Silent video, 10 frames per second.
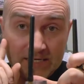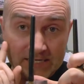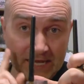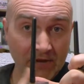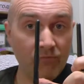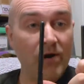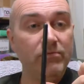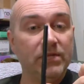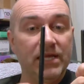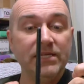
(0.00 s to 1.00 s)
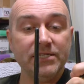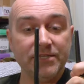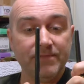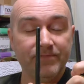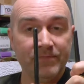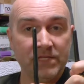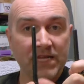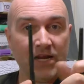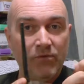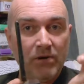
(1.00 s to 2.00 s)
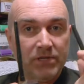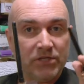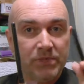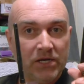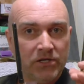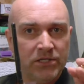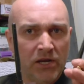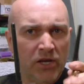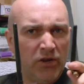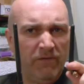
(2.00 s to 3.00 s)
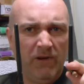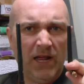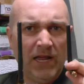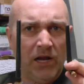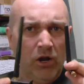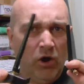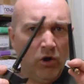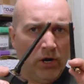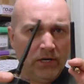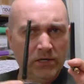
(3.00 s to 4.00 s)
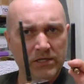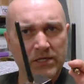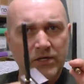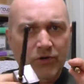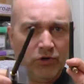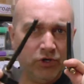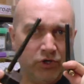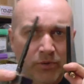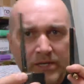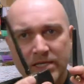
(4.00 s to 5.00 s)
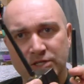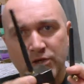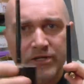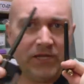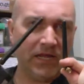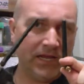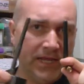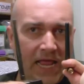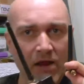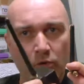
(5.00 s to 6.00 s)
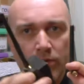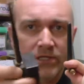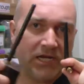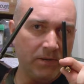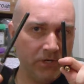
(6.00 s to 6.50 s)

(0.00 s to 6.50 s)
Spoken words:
To get around this, because you're flying along and you're doing this sort of thing in the air all the time,